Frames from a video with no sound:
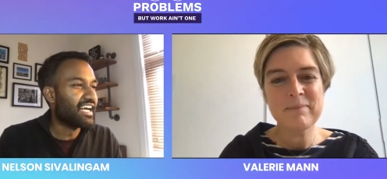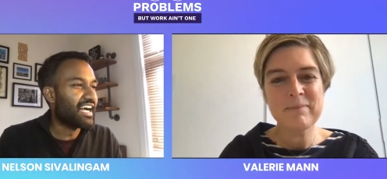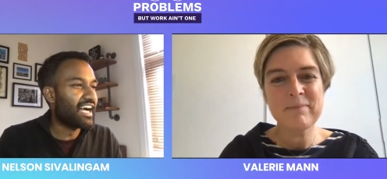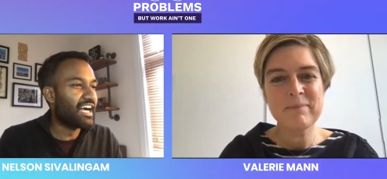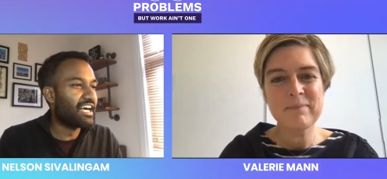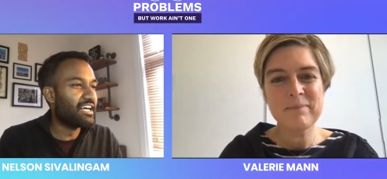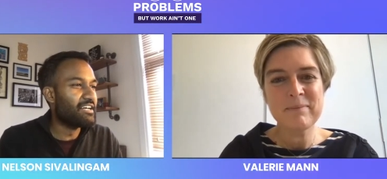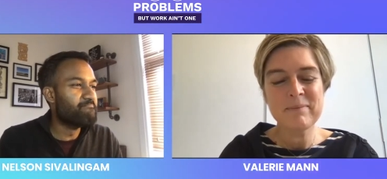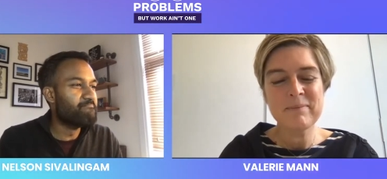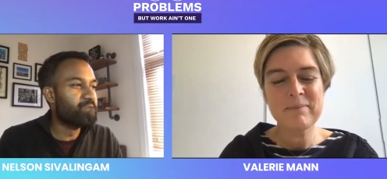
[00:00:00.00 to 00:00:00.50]

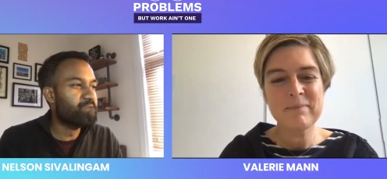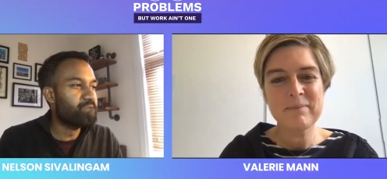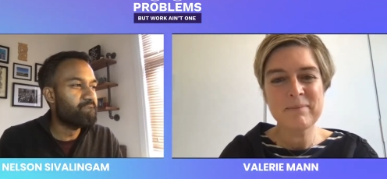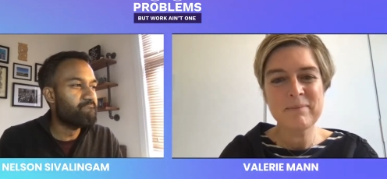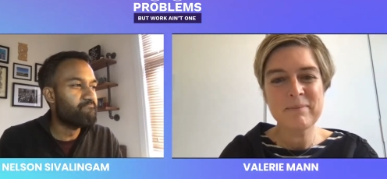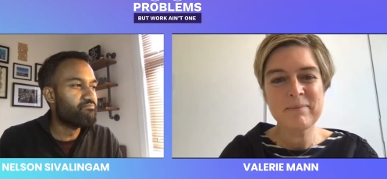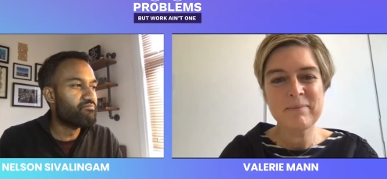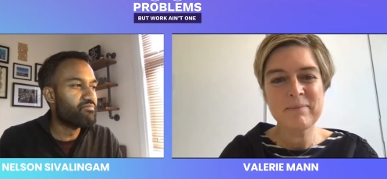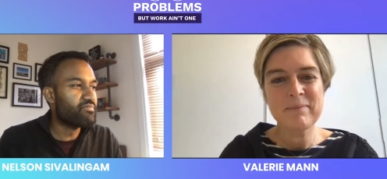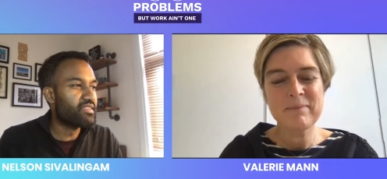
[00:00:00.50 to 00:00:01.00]
Speaker 1: Um,
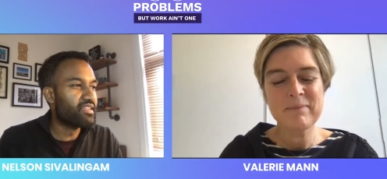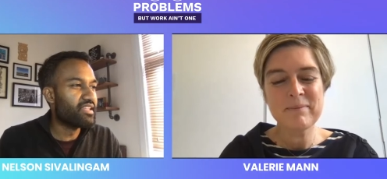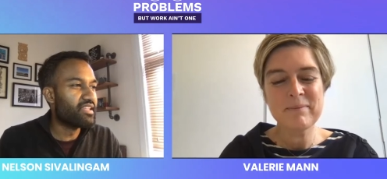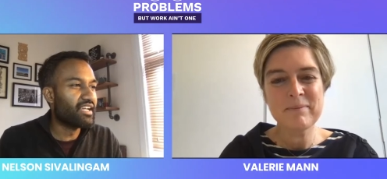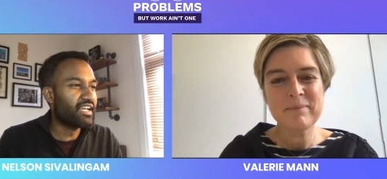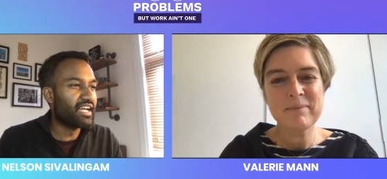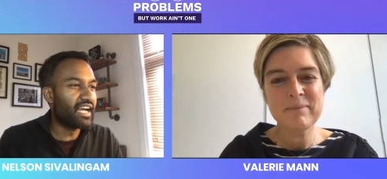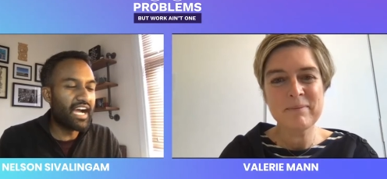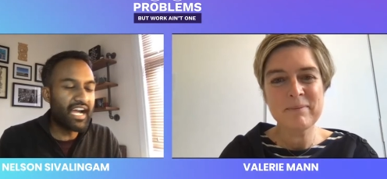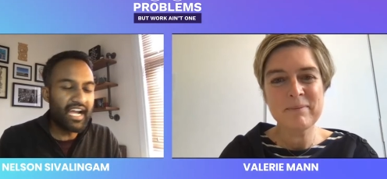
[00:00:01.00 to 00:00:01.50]

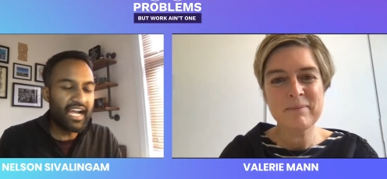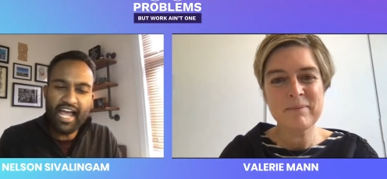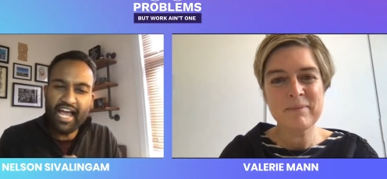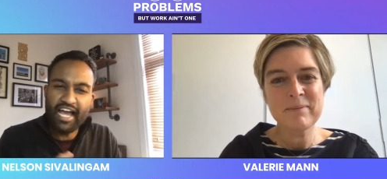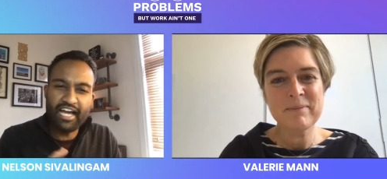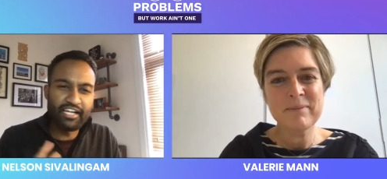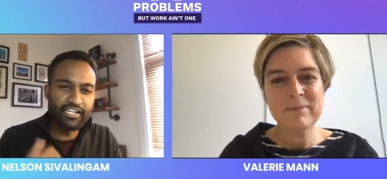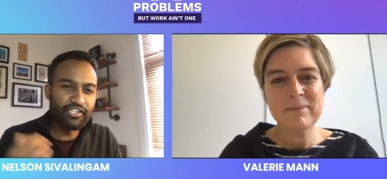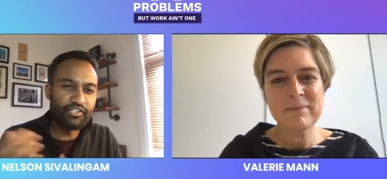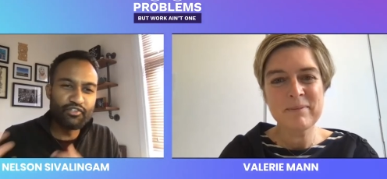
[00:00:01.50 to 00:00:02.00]
uh,
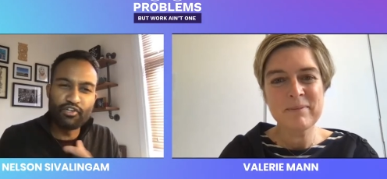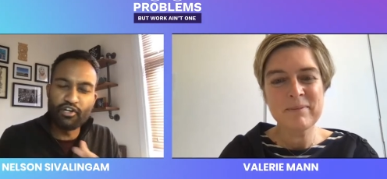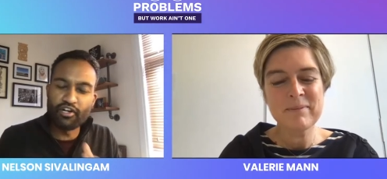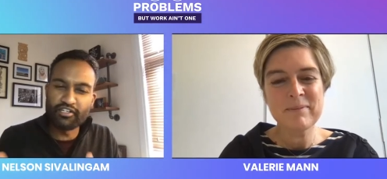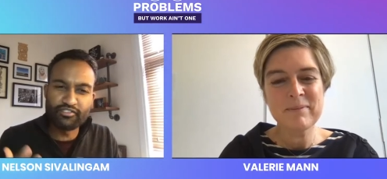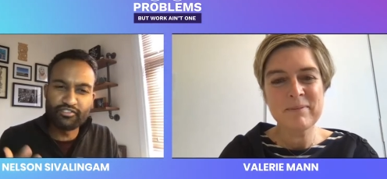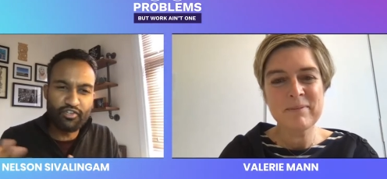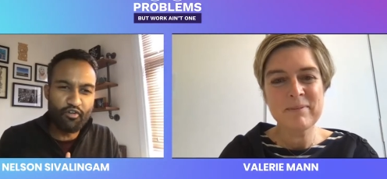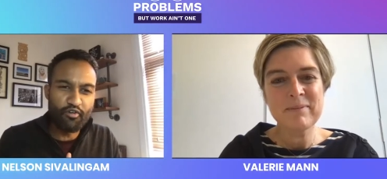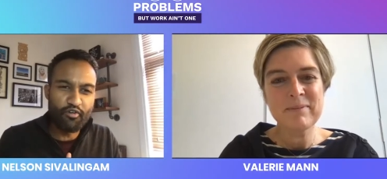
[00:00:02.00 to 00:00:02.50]
how do you
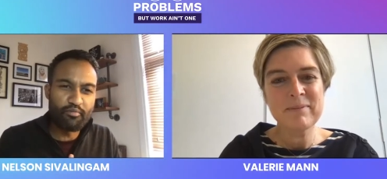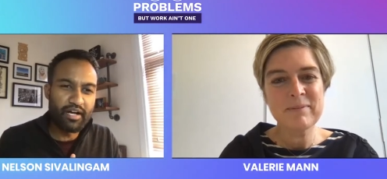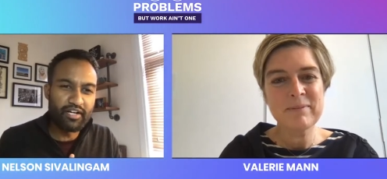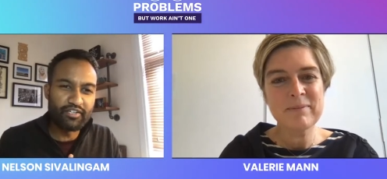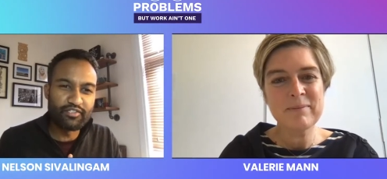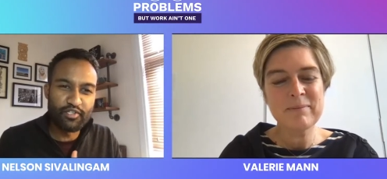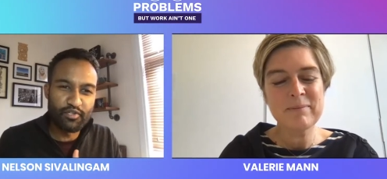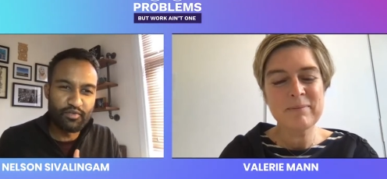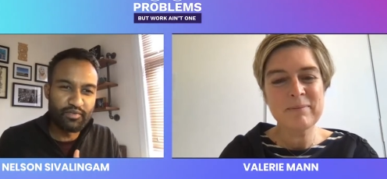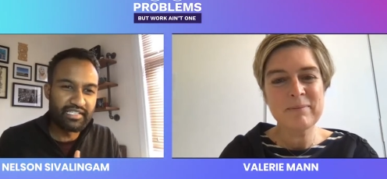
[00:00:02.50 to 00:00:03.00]
guys go
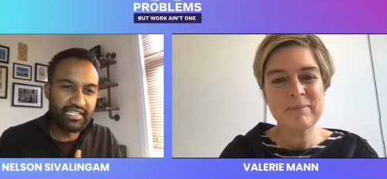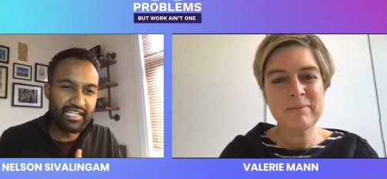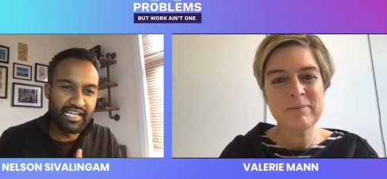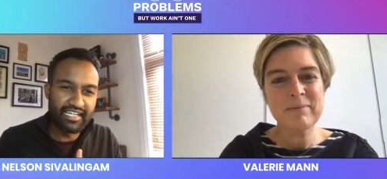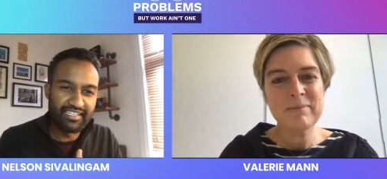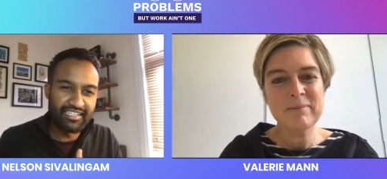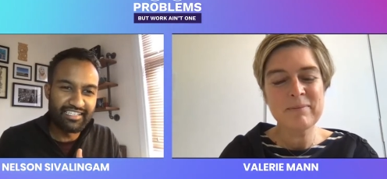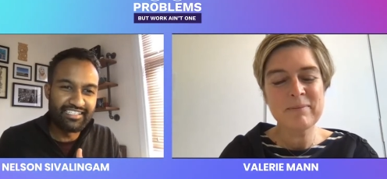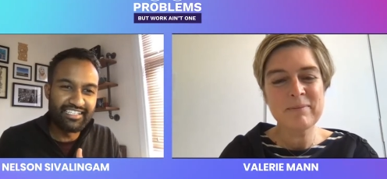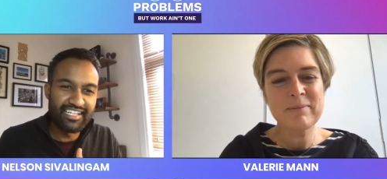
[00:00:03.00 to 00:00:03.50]
about doing that?
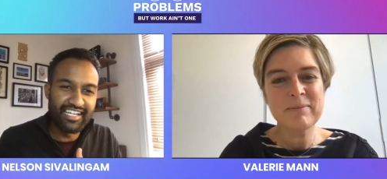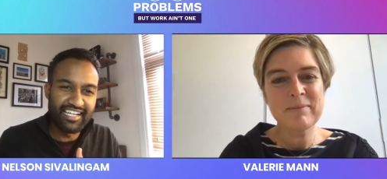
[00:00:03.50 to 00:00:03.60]
And,